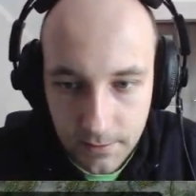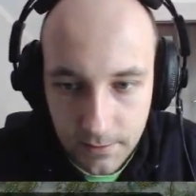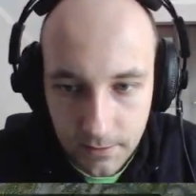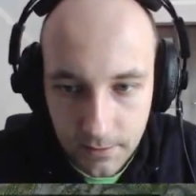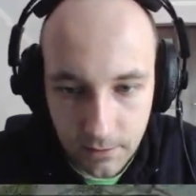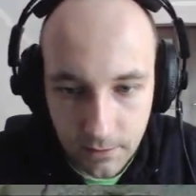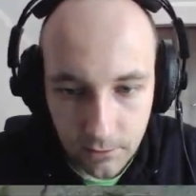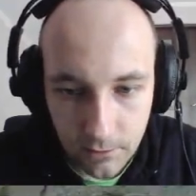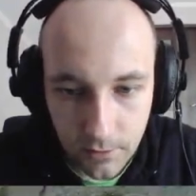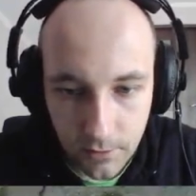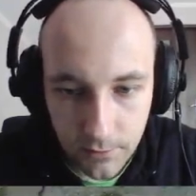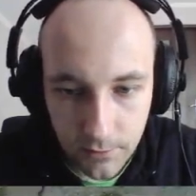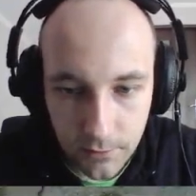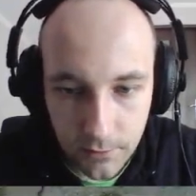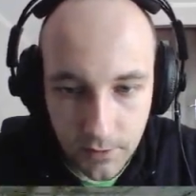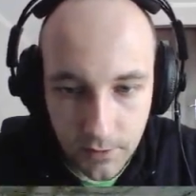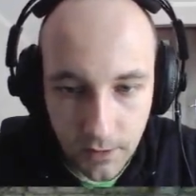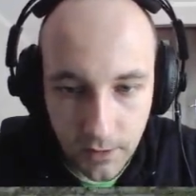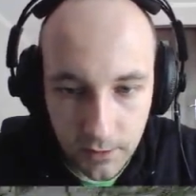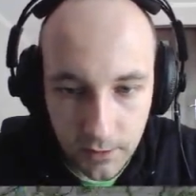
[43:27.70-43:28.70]
I would love to
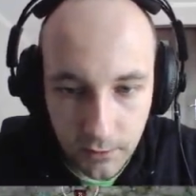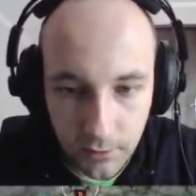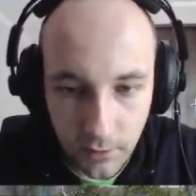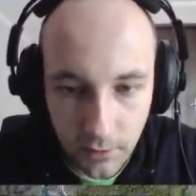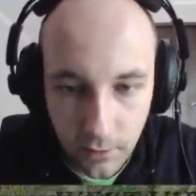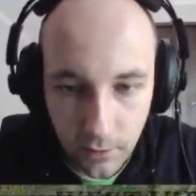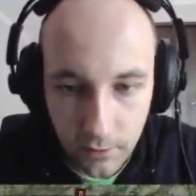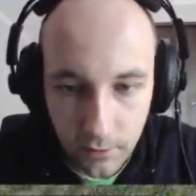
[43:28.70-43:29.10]
take you all,